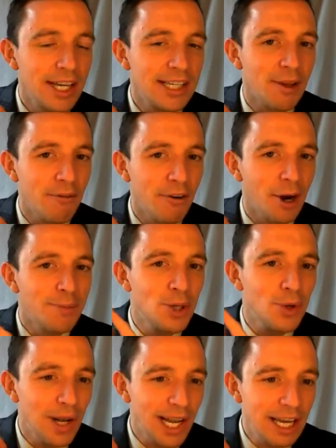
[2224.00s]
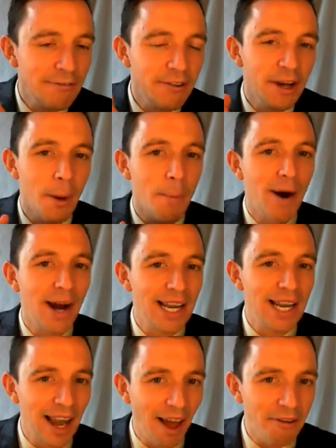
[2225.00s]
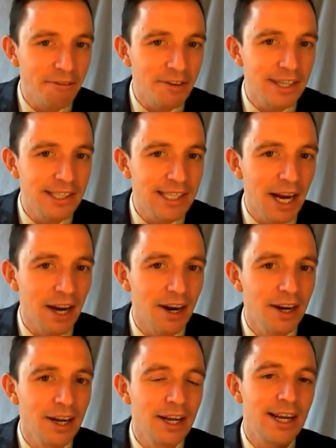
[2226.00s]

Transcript: is the verb to live. My life is singular.